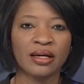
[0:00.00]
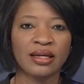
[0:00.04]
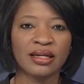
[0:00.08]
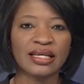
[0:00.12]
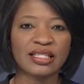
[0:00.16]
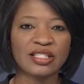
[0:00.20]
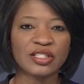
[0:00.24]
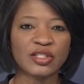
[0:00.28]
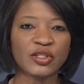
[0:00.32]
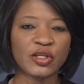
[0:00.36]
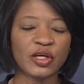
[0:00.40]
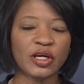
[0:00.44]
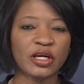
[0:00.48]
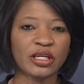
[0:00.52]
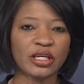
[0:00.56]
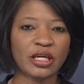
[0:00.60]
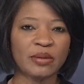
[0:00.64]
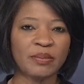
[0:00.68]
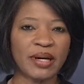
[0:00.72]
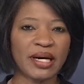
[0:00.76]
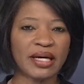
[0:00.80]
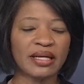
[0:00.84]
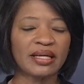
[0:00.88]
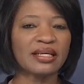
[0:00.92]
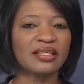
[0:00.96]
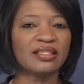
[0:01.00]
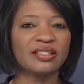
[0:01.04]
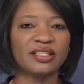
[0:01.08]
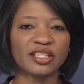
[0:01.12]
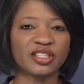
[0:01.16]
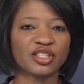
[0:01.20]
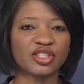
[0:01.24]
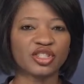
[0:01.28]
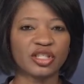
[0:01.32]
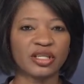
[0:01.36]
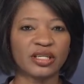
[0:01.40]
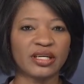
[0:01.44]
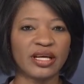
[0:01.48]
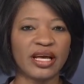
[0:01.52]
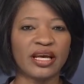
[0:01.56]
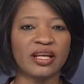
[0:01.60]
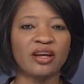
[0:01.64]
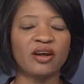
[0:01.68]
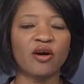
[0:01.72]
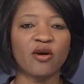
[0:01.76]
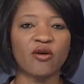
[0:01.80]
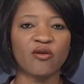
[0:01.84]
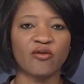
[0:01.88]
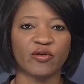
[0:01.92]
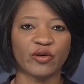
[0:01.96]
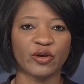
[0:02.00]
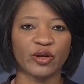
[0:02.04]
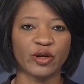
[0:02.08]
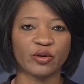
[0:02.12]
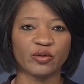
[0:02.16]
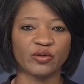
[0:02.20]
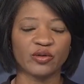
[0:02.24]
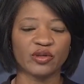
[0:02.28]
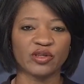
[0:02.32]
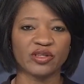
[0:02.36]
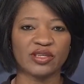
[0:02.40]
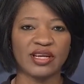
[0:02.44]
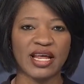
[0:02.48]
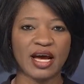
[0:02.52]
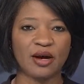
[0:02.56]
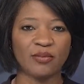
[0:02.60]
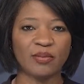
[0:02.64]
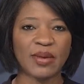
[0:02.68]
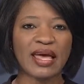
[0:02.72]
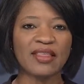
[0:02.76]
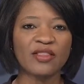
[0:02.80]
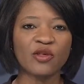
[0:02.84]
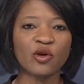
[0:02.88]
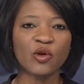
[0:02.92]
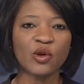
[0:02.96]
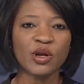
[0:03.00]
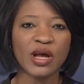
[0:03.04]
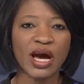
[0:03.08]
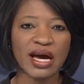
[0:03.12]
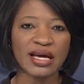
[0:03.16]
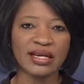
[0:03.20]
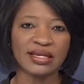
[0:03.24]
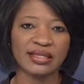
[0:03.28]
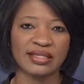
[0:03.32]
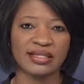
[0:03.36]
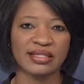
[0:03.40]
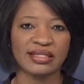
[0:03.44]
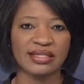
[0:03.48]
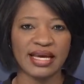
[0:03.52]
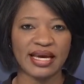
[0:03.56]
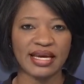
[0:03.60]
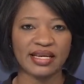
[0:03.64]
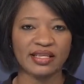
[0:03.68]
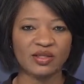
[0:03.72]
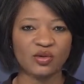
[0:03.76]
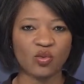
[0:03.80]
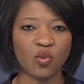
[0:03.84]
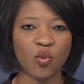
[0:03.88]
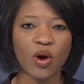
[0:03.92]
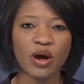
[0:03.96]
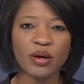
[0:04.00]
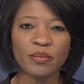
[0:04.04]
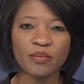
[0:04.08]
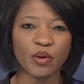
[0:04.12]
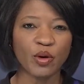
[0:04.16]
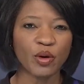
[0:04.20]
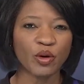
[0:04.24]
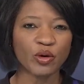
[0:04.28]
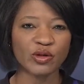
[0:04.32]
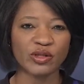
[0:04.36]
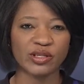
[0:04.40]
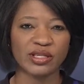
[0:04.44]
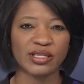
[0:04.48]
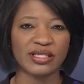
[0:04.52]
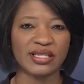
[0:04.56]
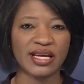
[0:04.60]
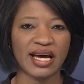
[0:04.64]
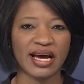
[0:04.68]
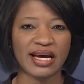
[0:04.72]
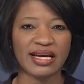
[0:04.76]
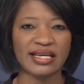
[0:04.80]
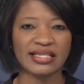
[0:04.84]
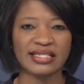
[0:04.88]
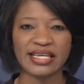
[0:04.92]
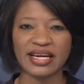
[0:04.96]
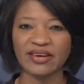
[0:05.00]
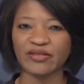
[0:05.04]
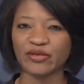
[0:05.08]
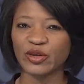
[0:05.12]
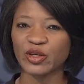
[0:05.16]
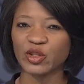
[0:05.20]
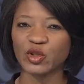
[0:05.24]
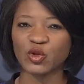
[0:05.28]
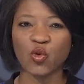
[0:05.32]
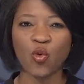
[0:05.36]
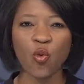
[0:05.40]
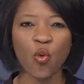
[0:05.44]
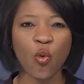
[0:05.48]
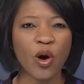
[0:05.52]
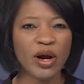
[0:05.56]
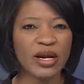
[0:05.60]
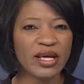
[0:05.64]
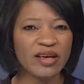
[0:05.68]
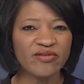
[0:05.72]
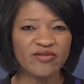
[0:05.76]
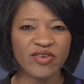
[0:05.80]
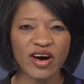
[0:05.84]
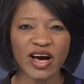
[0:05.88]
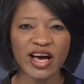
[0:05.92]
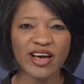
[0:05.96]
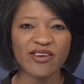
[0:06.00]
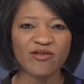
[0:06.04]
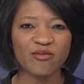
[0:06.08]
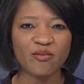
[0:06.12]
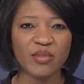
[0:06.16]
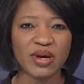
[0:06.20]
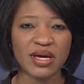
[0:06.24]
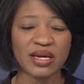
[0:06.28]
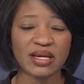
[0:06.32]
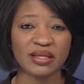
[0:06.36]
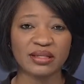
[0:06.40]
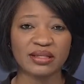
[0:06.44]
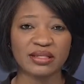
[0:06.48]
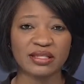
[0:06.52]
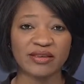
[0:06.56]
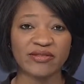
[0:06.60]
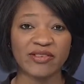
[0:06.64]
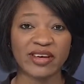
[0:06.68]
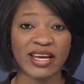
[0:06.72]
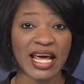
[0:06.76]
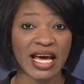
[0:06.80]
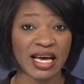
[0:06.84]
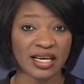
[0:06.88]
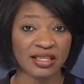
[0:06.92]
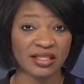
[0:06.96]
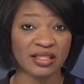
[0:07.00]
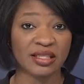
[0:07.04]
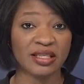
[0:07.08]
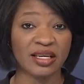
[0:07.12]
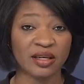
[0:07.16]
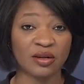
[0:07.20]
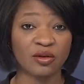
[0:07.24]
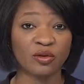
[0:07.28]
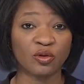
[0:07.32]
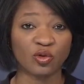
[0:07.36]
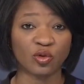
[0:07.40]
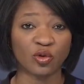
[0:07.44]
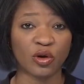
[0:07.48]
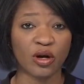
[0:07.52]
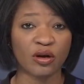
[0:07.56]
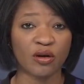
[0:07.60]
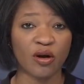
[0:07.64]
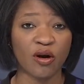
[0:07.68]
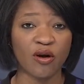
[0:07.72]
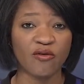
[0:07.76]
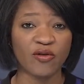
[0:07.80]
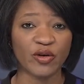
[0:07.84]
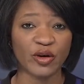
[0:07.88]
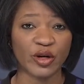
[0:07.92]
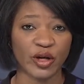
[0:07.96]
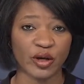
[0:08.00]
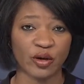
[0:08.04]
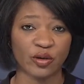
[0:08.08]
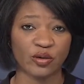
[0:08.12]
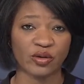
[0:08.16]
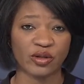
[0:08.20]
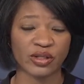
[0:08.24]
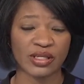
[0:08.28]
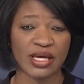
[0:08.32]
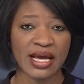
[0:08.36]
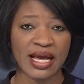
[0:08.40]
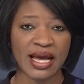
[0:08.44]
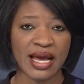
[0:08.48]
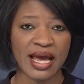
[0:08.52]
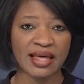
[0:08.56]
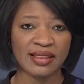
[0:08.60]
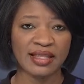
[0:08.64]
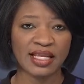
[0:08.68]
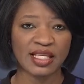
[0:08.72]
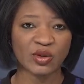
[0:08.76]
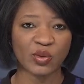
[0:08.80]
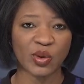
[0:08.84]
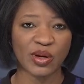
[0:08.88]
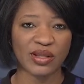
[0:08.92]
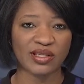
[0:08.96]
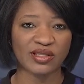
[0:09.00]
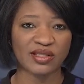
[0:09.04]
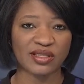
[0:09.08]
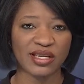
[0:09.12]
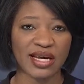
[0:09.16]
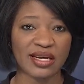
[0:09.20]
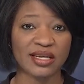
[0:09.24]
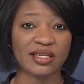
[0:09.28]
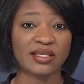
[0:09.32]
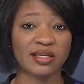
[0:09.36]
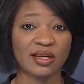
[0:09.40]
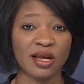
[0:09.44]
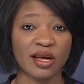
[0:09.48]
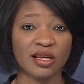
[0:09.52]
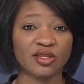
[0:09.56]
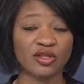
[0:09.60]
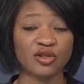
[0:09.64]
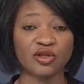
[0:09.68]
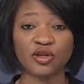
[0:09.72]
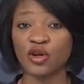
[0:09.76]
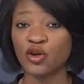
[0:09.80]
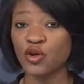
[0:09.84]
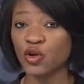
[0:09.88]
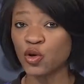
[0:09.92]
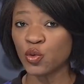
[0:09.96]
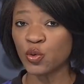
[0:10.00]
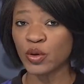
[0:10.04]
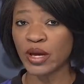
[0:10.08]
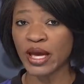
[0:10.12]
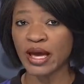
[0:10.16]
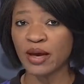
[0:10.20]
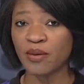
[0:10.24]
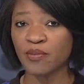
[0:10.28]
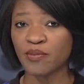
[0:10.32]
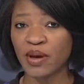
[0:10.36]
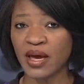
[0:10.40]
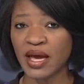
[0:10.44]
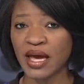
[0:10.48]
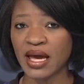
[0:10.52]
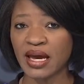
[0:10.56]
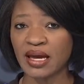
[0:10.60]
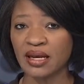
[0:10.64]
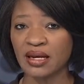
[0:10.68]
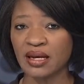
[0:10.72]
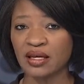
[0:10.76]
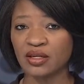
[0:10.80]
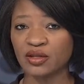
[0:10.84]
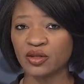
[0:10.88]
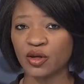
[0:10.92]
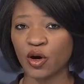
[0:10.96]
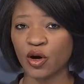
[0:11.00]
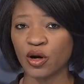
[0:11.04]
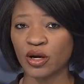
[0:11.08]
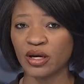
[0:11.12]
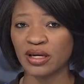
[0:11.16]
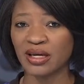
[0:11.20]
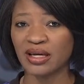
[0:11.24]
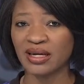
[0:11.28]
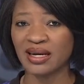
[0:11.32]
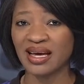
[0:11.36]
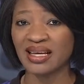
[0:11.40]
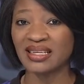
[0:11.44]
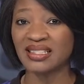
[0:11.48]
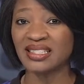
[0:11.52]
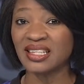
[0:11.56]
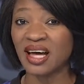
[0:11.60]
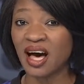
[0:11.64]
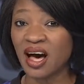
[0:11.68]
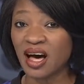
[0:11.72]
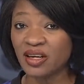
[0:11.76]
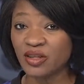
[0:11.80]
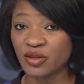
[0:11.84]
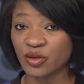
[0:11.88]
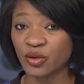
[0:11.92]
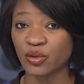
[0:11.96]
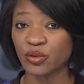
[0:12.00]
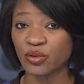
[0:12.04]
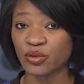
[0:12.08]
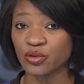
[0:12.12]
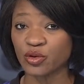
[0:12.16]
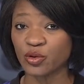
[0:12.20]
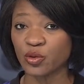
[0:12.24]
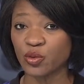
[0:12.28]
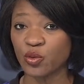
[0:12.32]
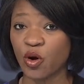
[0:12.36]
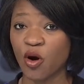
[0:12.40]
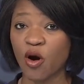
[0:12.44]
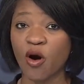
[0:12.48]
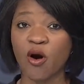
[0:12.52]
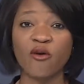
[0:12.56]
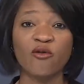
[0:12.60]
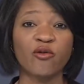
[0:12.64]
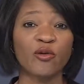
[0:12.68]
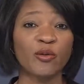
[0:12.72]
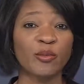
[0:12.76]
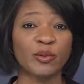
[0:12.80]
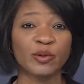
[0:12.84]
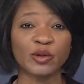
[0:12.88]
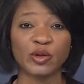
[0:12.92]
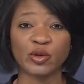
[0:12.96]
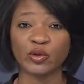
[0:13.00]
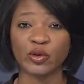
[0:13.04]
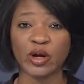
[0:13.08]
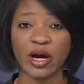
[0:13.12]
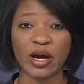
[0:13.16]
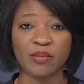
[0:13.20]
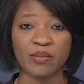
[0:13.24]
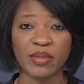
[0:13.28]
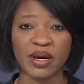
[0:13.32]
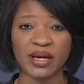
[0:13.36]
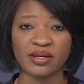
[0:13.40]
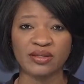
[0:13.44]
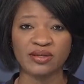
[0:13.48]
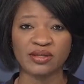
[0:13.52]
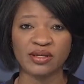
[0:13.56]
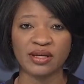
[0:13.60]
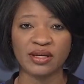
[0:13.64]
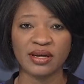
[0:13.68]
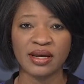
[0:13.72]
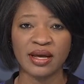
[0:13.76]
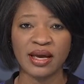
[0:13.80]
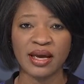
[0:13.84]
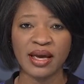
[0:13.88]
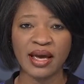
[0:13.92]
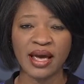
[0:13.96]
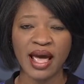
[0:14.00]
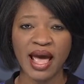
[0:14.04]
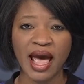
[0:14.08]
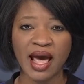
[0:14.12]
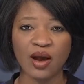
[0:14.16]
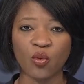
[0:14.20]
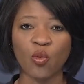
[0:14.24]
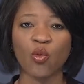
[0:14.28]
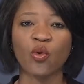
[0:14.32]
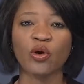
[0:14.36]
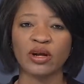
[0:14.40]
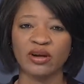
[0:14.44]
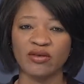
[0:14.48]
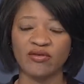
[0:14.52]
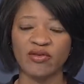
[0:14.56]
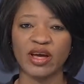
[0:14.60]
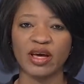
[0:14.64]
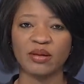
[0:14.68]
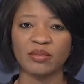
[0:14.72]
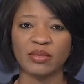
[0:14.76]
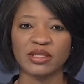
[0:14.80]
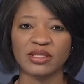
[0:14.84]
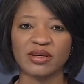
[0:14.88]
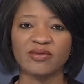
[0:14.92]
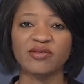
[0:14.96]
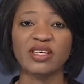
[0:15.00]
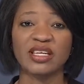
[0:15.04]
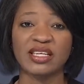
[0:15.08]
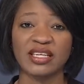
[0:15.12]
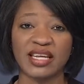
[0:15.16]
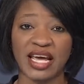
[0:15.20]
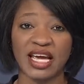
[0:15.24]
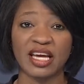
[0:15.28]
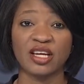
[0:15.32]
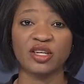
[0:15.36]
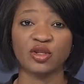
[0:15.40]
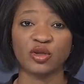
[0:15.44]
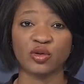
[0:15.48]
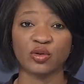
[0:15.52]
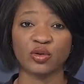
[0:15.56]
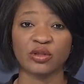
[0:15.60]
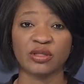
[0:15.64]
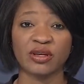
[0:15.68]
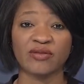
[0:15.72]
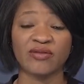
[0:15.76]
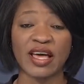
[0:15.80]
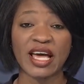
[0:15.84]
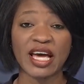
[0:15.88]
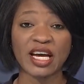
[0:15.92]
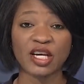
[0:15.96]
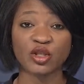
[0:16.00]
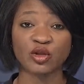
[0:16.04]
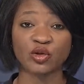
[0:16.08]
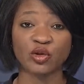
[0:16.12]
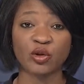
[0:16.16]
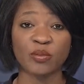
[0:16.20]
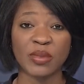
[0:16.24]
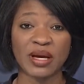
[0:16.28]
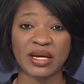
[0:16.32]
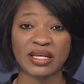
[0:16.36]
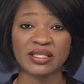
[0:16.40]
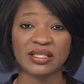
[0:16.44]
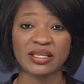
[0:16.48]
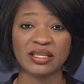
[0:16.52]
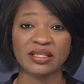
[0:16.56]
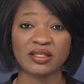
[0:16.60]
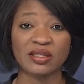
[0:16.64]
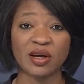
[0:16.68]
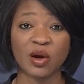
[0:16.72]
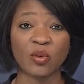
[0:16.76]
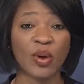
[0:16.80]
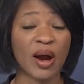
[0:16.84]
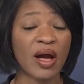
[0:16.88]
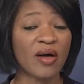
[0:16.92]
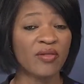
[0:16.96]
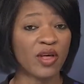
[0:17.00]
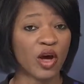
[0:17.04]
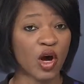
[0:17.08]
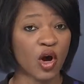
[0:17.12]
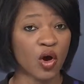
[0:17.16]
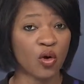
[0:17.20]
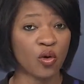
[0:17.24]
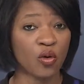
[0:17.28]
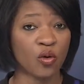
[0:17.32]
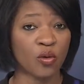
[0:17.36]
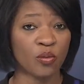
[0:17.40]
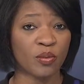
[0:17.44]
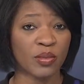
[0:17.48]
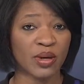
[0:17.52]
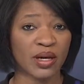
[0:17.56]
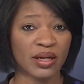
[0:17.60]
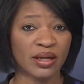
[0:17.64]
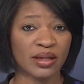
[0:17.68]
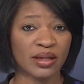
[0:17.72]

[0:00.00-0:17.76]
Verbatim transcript: Let's talk about addiction and overdoses now. In the United States, one person dies every 25 minutes of an accidental drug overdose. And that's why the state has launched a new campaign targeting doctors who overprescribe medicine and warning families of the dangers of extra medicines around the home.